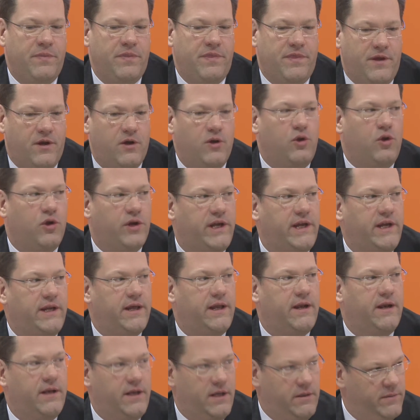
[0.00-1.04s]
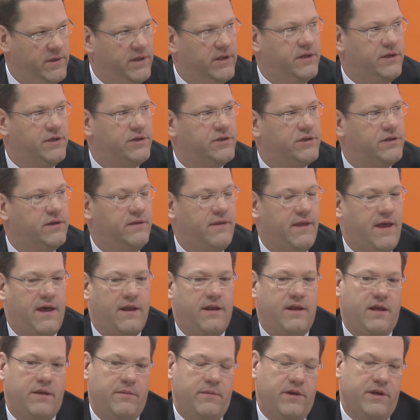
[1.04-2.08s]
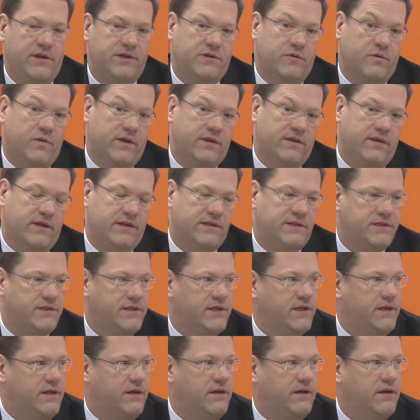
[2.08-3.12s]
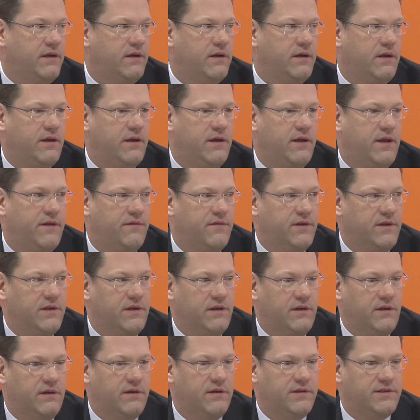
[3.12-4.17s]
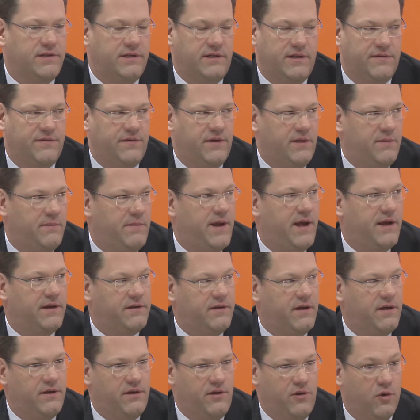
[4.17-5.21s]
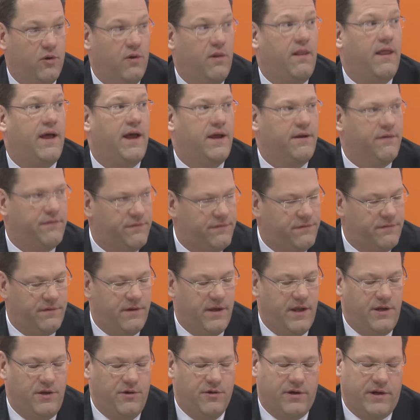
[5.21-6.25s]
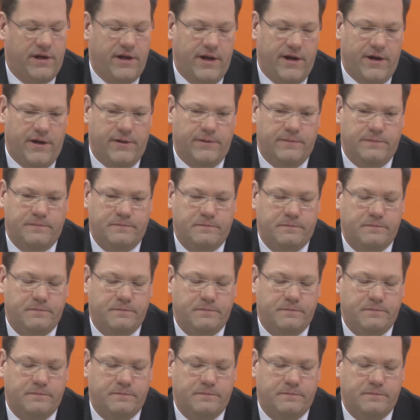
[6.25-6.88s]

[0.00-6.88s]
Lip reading: they're looking at an image, and that image and what they see can have a significant impact on your life and your care.